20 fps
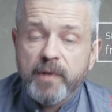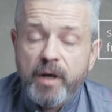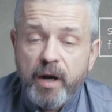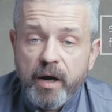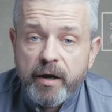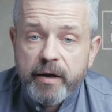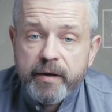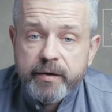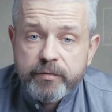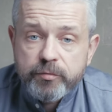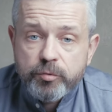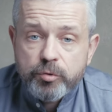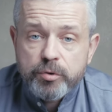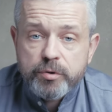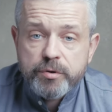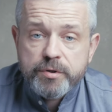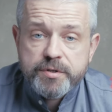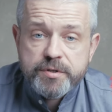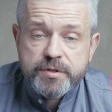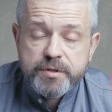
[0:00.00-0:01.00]
I
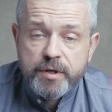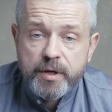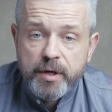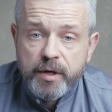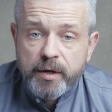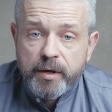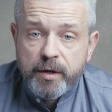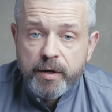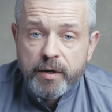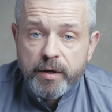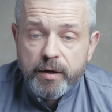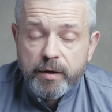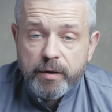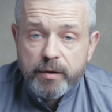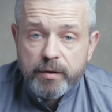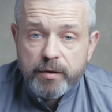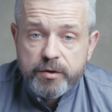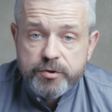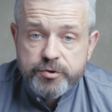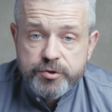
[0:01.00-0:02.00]
was
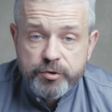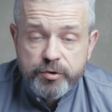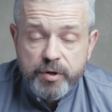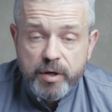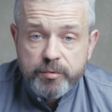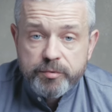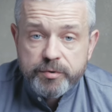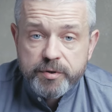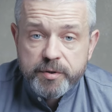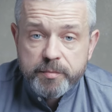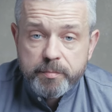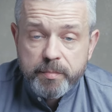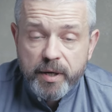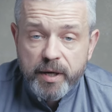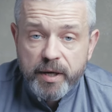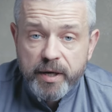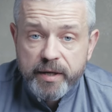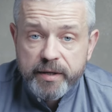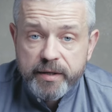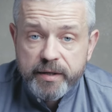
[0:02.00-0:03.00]
surrounded
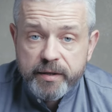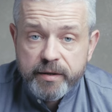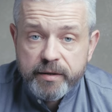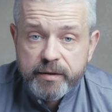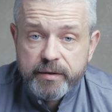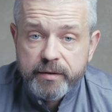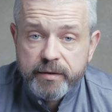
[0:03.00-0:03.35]
by